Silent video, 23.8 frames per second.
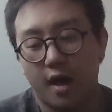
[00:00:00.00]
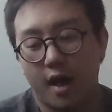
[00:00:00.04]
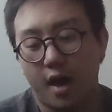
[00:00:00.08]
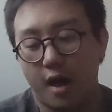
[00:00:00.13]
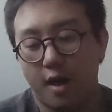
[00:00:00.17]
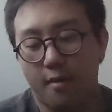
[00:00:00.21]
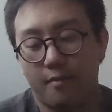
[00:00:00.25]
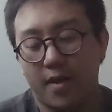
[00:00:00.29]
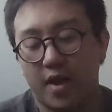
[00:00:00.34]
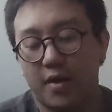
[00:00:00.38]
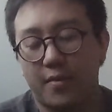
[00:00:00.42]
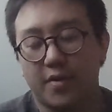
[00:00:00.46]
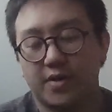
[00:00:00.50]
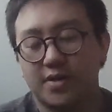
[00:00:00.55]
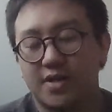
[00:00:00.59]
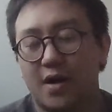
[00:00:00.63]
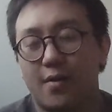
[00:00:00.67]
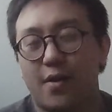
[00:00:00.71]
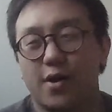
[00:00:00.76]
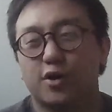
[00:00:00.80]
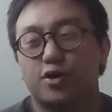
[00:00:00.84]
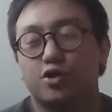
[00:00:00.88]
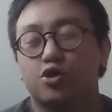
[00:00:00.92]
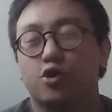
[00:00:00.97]
time. Anyways, how
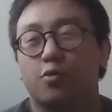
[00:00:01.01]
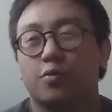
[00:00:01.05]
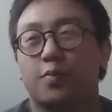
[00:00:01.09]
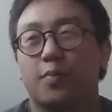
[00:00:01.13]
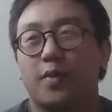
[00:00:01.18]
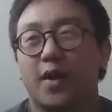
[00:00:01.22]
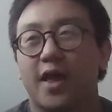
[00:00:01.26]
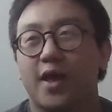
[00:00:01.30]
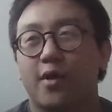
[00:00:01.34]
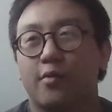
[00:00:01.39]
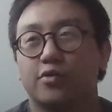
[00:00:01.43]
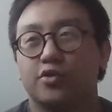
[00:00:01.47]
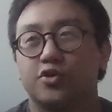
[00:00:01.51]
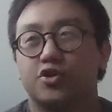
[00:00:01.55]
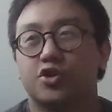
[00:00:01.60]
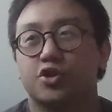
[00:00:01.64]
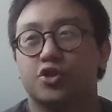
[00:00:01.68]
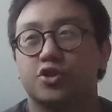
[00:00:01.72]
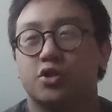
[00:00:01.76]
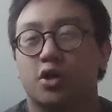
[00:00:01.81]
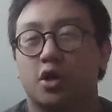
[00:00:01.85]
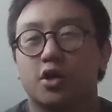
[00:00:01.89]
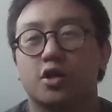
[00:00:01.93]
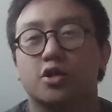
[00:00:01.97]
I stopped playing was
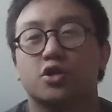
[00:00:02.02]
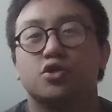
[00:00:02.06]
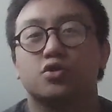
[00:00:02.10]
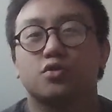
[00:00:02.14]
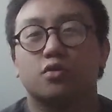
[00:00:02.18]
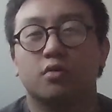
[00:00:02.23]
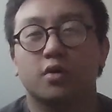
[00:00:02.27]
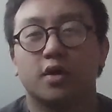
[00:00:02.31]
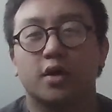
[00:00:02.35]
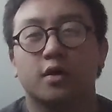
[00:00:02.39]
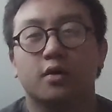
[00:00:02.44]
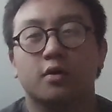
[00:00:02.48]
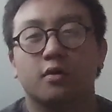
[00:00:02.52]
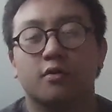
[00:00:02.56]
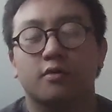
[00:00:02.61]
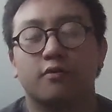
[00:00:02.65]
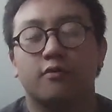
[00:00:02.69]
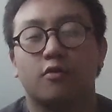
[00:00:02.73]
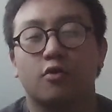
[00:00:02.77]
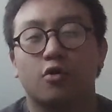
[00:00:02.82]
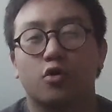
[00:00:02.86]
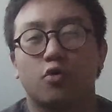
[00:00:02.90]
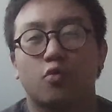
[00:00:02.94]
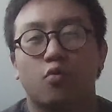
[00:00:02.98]
just uninstalling
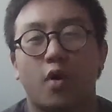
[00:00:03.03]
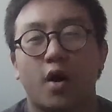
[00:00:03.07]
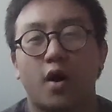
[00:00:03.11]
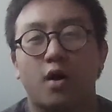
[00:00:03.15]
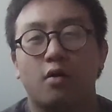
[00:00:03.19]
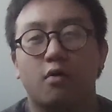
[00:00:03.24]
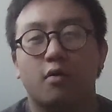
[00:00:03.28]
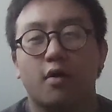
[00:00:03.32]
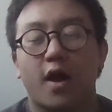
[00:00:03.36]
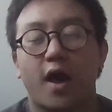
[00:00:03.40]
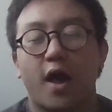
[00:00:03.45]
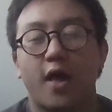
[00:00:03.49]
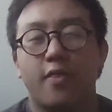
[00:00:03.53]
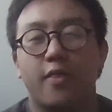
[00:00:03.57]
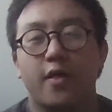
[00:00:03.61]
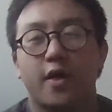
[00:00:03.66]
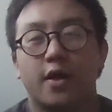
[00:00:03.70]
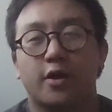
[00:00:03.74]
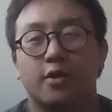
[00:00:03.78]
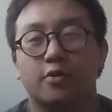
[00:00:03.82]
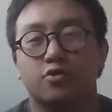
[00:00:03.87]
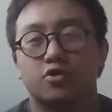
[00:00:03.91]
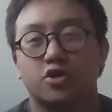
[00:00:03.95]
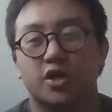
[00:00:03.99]
for a good while and
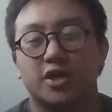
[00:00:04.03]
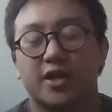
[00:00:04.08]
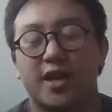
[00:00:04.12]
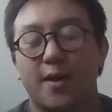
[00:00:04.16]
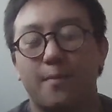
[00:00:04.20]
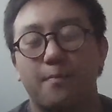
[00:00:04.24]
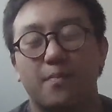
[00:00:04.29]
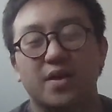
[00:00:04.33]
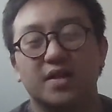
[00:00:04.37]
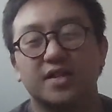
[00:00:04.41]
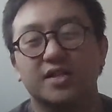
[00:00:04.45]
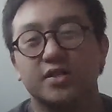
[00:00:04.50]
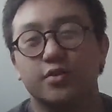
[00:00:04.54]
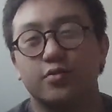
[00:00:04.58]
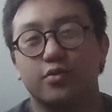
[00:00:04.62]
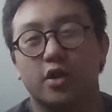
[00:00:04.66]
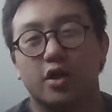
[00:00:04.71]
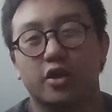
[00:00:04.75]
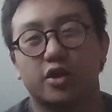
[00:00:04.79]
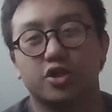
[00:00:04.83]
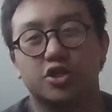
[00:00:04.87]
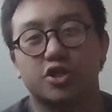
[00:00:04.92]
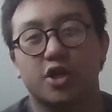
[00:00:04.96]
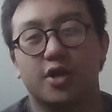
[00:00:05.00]
then trying to get busy with
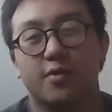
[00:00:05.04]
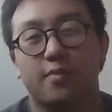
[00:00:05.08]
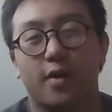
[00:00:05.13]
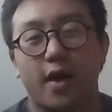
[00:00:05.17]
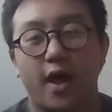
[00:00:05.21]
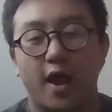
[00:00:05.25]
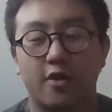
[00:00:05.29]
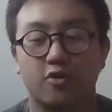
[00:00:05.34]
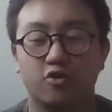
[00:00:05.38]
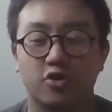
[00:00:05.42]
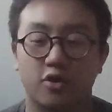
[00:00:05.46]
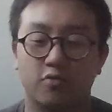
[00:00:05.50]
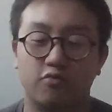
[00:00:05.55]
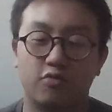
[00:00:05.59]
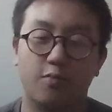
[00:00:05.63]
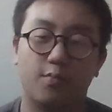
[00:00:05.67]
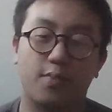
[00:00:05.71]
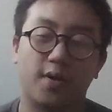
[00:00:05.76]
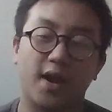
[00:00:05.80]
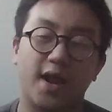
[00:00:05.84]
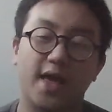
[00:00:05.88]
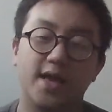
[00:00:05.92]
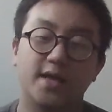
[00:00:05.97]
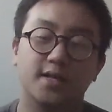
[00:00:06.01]
other shit and trying to
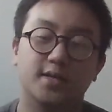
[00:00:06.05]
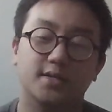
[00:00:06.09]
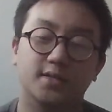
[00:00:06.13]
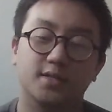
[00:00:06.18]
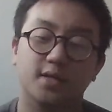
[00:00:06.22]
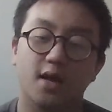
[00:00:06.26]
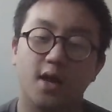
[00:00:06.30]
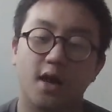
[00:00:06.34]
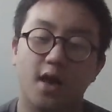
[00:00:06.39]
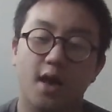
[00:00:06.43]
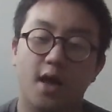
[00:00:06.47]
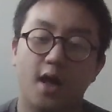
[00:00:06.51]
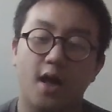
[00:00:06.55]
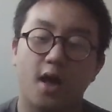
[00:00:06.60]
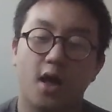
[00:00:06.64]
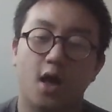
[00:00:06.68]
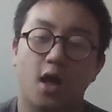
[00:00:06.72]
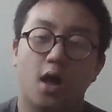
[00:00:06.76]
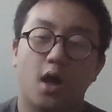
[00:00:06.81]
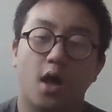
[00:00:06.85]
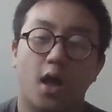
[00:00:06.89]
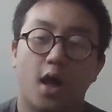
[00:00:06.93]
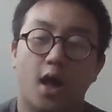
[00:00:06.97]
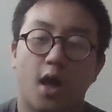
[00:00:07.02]
replace.
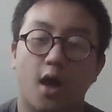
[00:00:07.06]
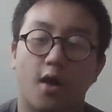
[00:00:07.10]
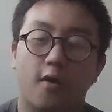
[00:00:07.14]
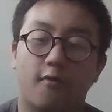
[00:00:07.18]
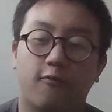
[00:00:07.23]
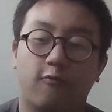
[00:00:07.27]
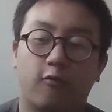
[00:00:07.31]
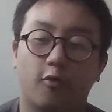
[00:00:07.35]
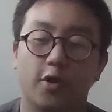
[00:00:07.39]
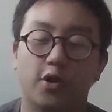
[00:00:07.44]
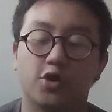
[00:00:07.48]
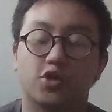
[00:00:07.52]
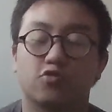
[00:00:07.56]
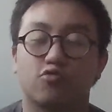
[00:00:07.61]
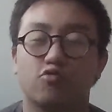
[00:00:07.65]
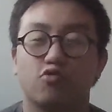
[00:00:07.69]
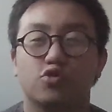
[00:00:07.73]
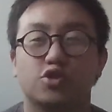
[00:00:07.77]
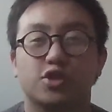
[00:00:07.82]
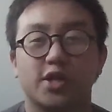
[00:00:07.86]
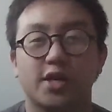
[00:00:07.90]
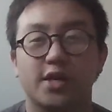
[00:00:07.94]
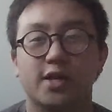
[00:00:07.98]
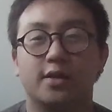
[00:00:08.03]
Fall into
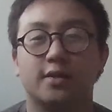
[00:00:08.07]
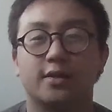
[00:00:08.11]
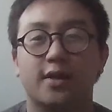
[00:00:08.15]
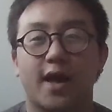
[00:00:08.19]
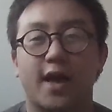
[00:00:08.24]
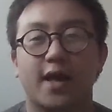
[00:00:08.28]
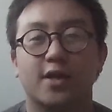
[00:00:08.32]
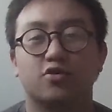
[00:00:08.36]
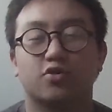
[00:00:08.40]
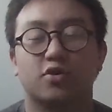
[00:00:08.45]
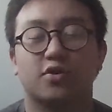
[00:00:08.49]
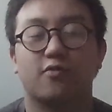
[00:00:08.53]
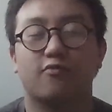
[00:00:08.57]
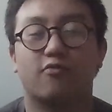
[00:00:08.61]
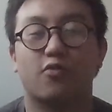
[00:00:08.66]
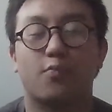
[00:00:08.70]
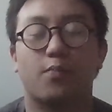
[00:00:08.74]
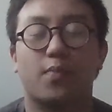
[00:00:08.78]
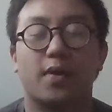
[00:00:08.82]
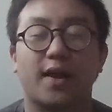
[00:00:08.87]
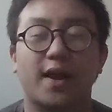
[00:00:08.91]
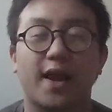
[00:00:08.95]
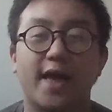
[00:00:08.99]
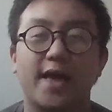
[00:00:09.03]
routine and try to
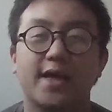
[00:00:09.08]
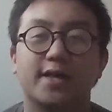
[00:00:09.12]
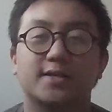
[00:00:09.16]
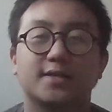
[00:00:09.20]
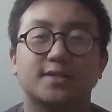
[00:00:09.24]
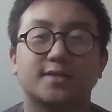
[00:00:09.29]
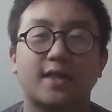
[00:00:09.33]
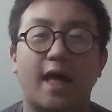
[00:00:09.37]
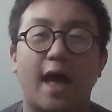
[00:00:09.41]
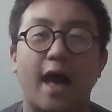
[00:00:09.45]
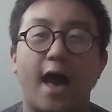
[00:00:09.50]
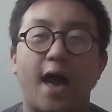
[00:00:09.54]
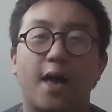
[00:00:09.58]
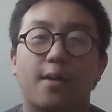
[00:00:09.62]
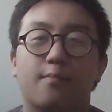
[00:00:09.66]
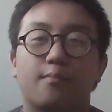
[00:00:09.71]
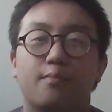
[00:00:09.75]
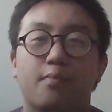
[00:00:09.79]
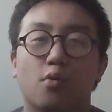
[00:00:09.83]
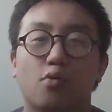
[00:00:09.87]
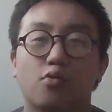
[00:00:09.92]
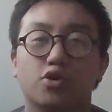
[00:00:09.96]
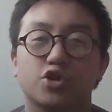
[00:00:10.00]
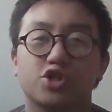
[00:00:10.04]
replace that
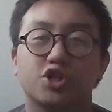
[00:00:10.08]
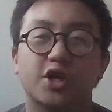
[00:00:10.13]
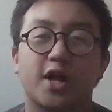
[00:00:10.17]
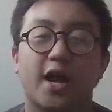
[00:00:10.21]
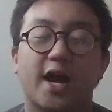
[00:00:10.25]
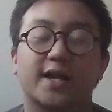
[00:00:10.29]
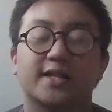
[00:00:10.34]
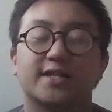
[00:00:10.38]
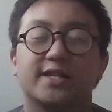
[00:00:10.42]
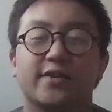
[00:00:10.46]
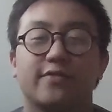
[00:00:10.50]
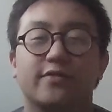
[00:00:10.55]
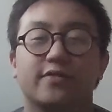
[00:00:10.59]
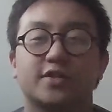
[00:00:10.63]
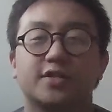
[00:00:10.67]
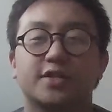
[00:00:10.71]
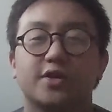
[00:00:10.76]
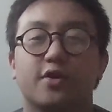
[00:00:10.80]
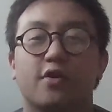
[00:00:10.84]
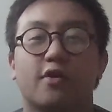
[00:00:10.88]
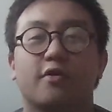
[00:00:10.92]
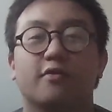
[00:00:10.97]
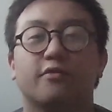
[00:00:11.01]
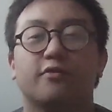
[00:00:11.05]
bullshit
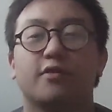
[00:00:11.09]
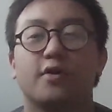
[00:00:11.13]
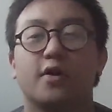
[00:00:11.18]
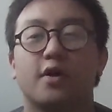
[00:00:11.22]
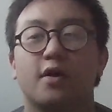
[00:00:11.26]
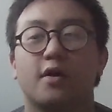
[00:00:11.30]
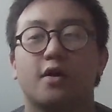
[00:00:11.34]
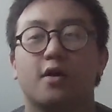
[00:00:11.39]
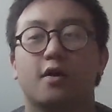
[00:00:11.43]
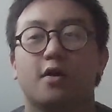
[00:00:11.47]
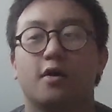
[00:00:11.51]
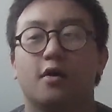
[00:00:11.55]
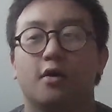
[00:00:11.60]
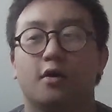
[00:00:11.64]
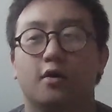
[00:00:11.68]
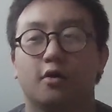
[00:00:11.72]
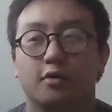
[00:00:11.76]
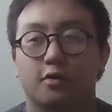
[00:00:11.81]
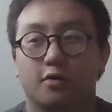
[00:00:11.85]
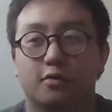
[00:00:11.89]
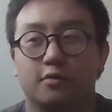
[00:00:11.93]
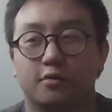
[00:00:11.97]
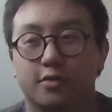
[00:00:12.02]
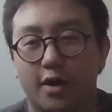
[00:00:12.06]
activity of,
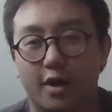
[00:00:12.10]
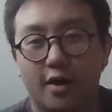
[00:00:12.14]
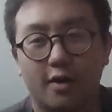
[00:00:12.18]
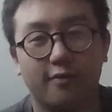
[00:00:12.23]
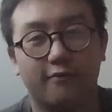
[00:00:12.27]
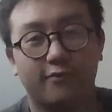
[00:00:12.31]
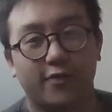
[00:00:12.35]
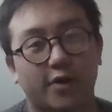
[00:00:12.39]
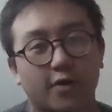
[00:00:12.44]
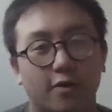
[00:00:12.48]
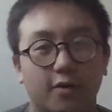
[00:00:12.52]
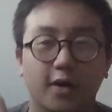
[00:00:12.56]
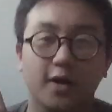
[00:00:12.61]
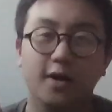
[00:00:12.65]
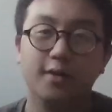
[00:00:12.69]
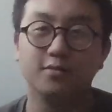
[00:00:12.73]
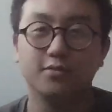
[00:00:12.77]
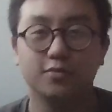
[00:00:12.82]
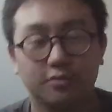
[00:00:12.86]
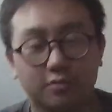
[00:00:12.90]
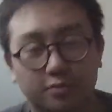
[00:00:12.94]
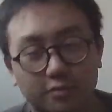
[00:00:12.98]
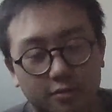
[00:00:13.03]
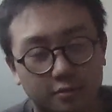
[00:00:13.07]
video
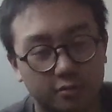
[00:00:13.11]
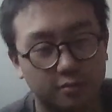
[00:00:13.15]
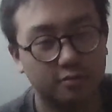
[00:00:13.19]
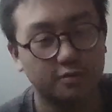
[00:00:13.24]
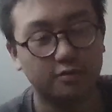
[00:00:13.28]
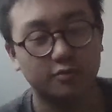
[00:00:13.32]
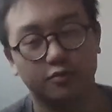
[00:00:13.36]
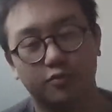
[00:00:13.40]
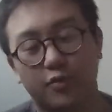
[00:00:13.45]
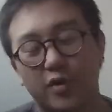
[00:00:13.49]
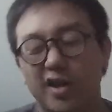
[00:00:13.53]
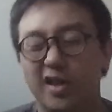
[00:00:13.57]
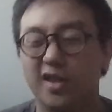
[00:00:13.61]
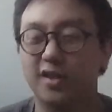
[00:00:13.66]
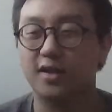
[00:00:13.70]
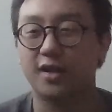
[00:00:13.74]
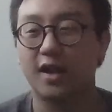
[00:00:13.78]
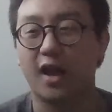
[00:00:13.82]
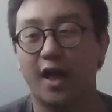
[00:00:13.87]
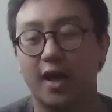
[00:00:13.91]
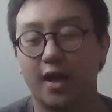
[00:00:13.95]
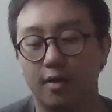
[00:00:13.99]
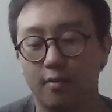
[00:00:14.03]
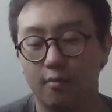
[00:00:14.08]
games, with
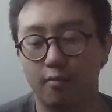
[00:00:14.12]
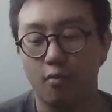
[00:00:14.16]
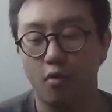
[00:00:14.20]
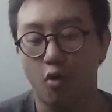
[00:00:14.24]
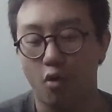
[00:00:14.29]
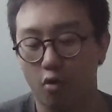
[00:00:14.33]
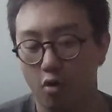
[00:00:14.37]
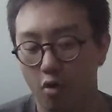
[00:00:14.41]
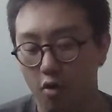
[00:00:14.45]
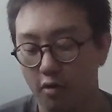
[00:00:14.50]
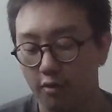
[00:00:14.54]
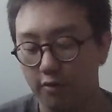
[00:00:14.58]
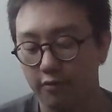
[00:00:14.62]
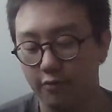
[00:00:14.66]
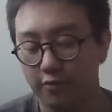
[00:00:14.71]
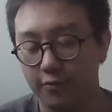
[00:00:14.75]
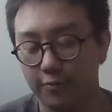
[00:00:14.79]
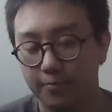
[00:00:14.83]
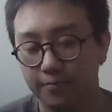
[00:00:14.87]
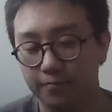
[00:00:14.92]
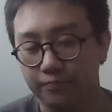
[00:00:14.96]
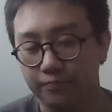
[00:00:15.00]
like more of